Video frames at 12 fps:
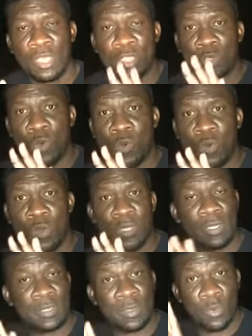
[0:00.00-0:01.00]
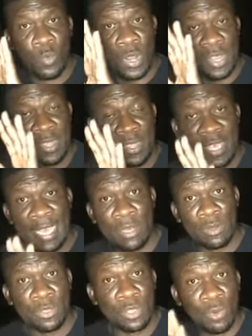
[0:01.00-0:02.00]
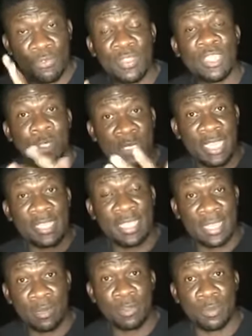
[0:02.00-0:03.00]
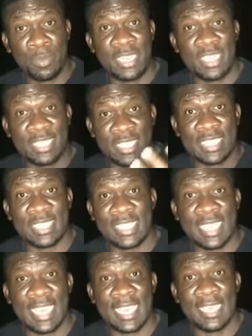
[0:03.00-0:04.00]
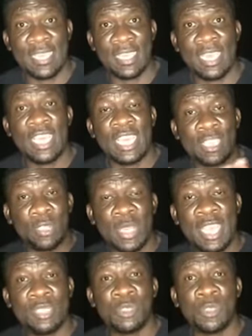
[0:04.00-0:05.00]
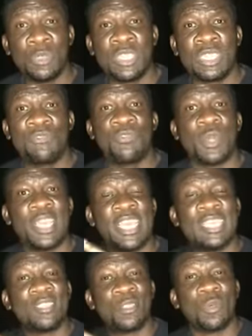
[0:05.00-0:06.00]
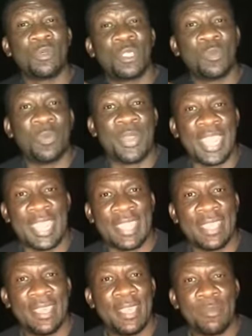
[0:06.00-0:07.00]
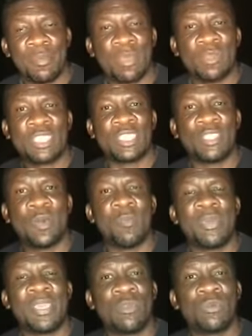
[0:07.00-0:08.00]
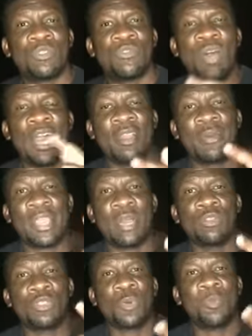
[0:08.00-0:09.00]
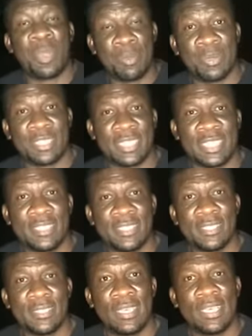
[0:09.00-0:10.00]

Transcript: So when the health officials and the health ministers say it's okay to use it for indoor spray because it's not being used for agricultural purposes,